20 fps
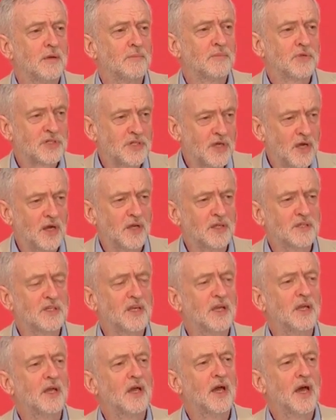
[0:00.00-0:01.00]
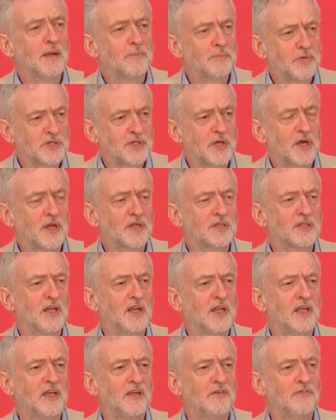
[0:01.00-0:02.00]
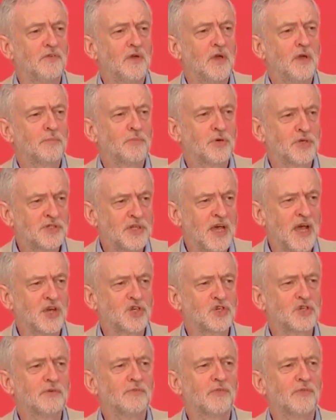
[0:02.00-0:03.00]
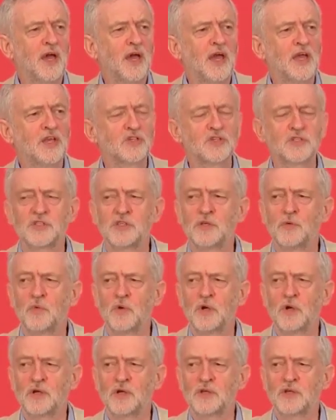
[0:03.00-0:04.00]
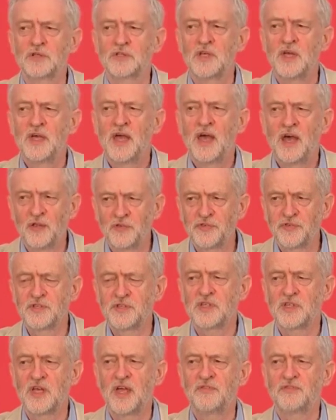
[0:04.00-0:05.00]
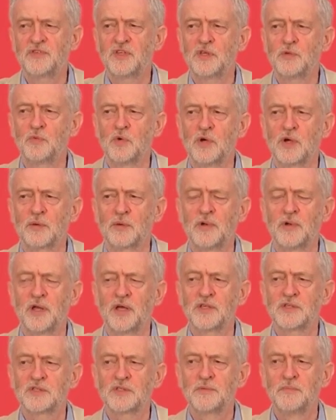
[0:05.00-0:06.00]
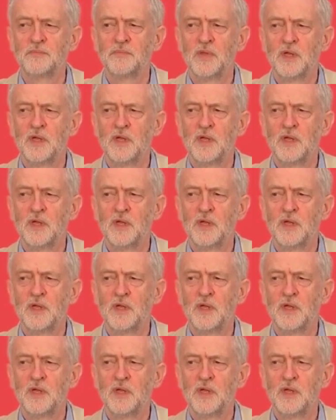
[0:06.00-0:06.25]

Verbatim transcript: maternity and paternity leave, protection for agency workers, health and safety in the workplace.